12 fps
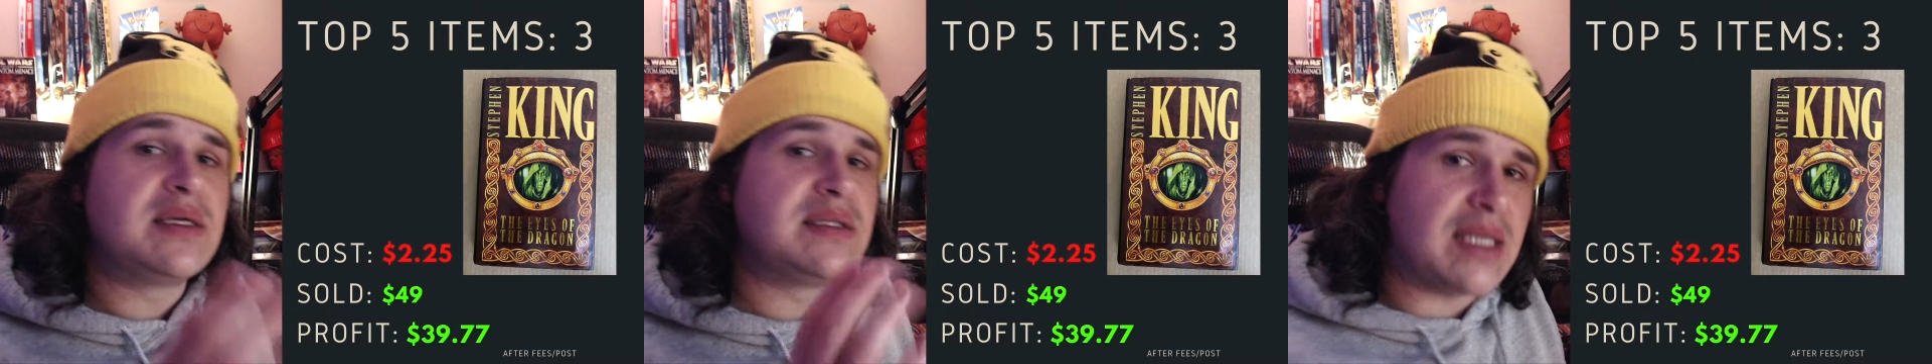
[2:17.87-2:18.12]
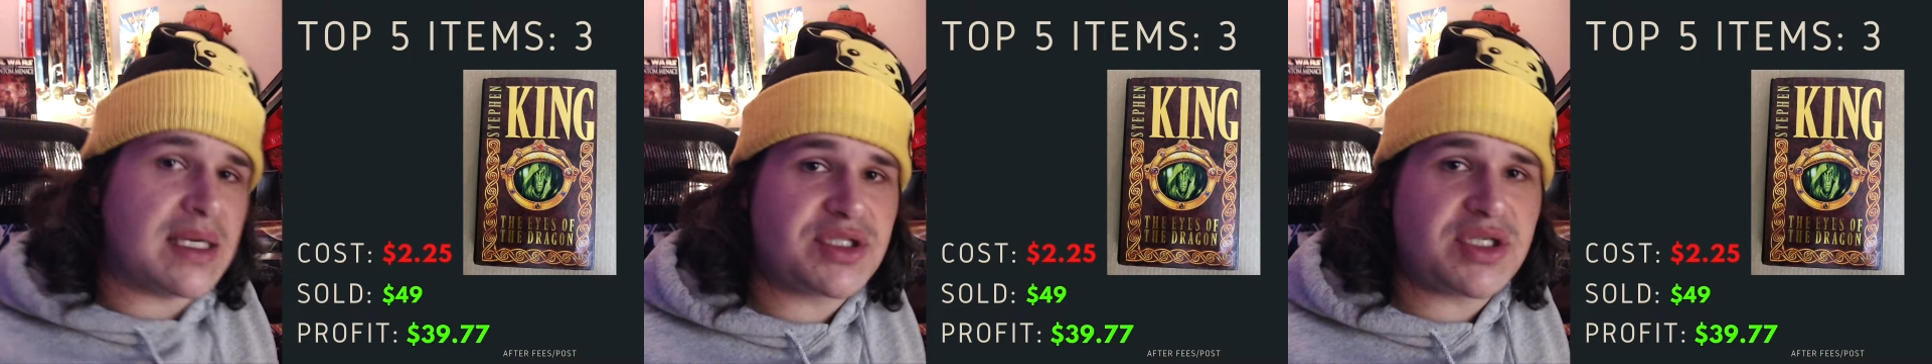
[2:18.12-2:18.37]

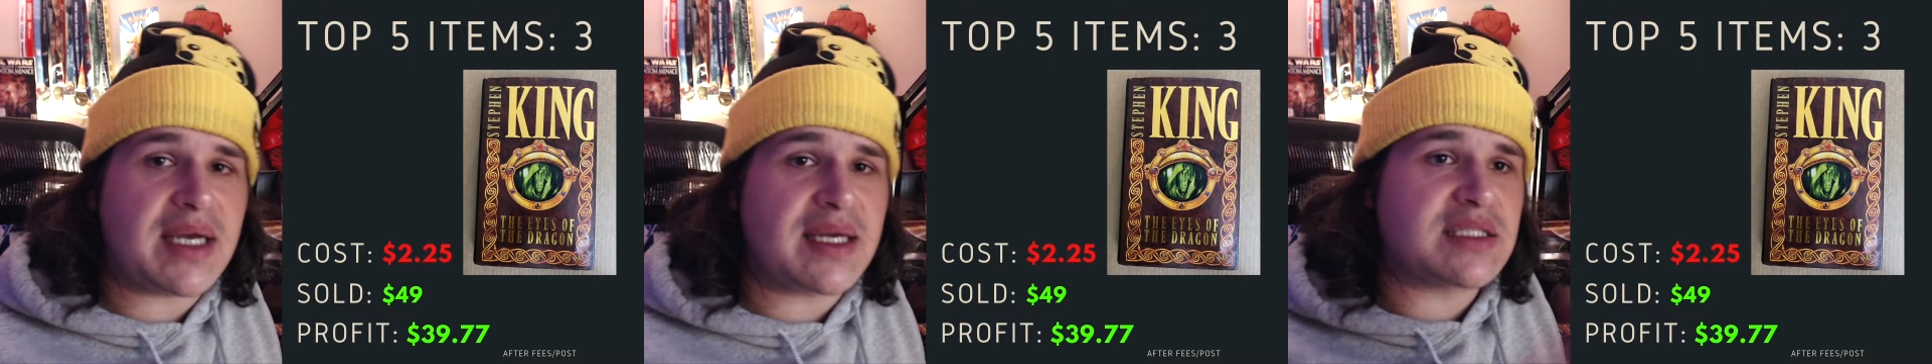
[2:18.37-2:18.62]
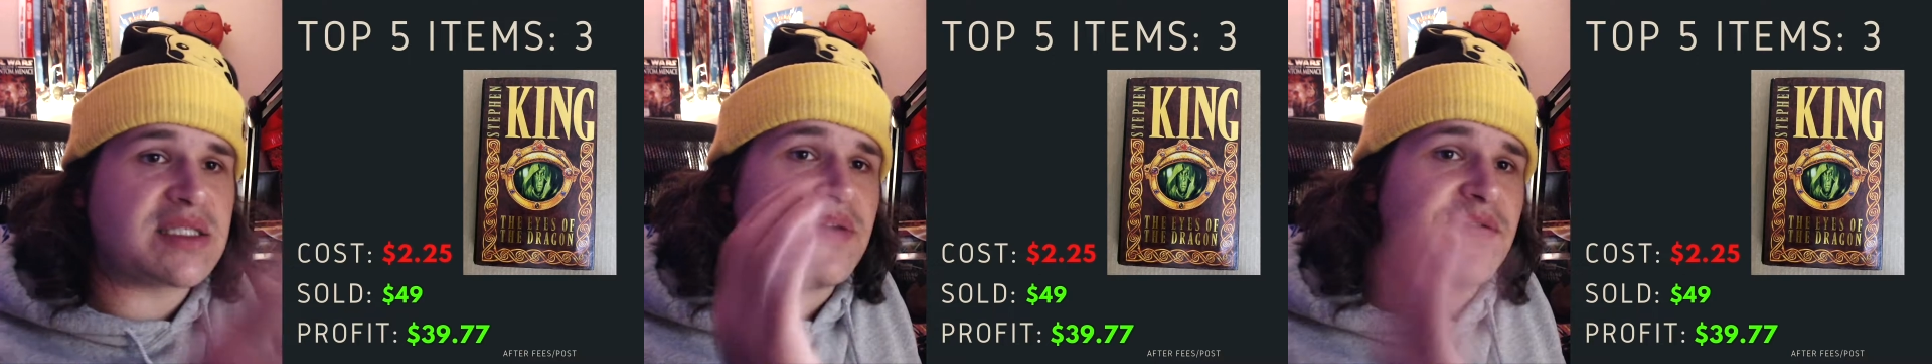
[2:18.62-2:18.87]
dust
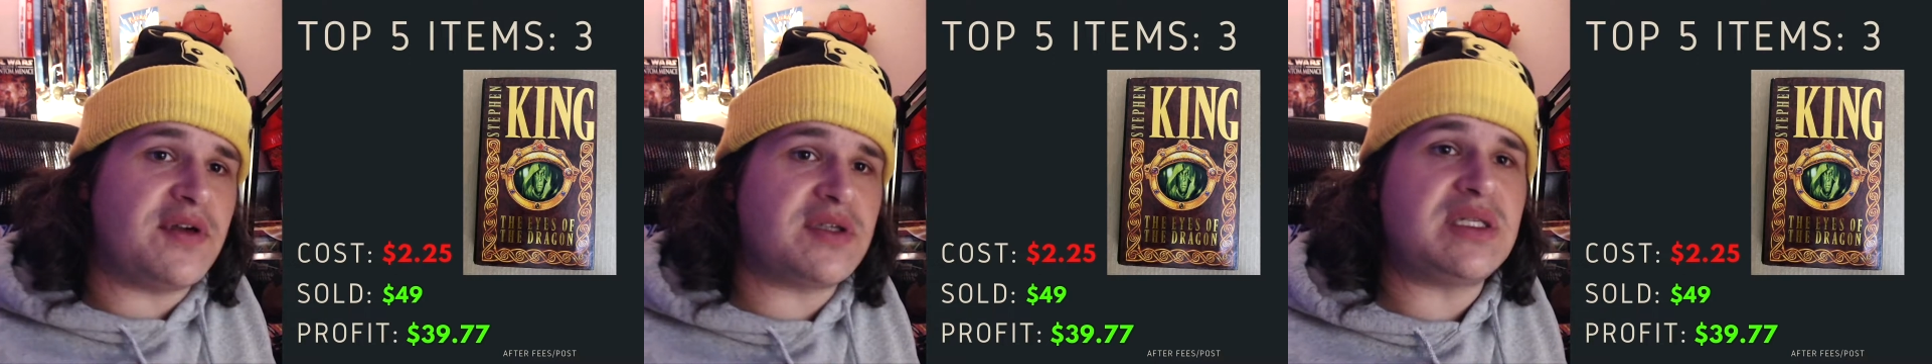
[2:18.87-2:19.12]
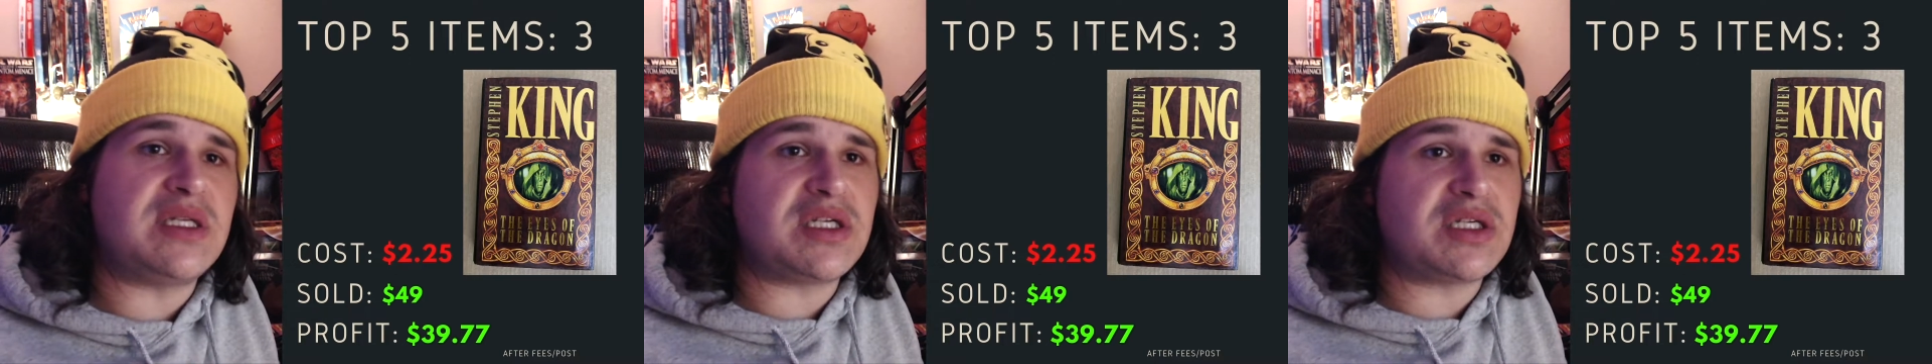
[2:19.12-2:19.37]
jackets, first
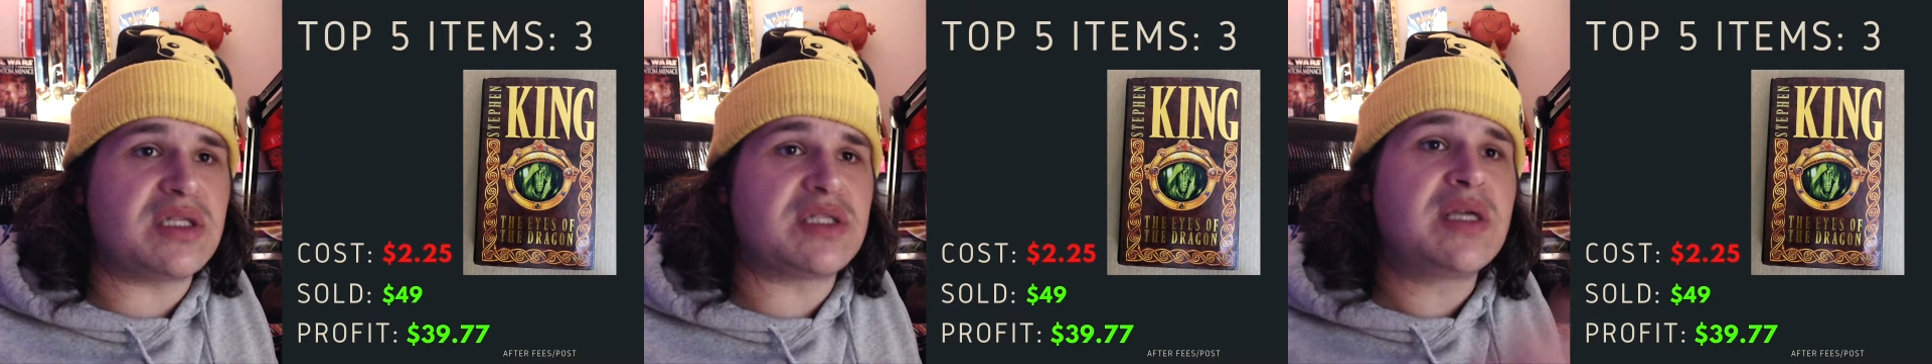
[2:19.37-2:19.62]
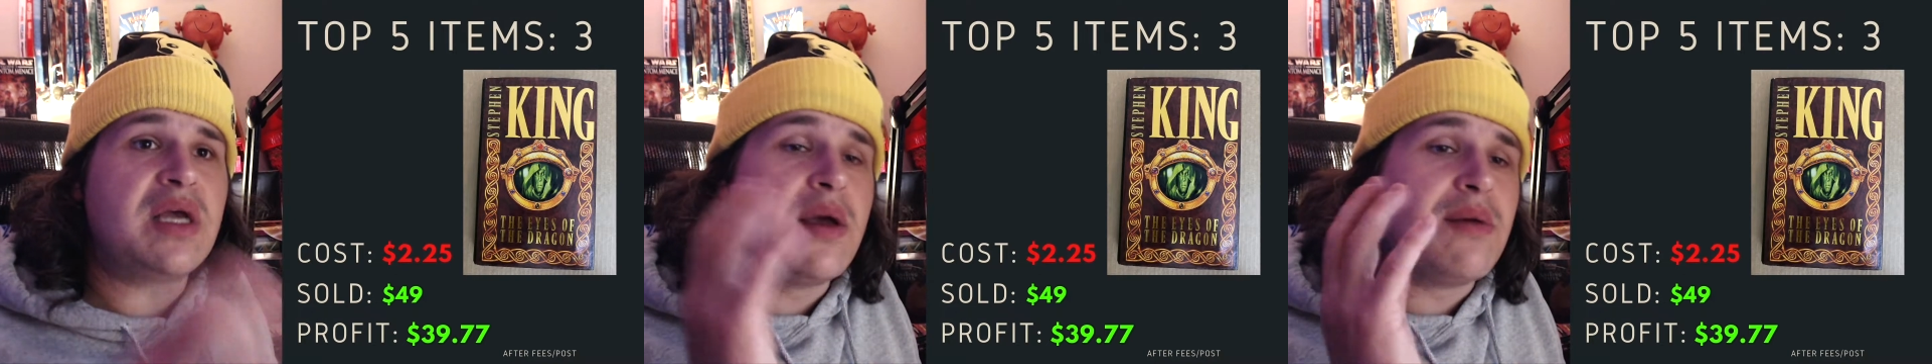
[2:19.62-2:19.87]
editions.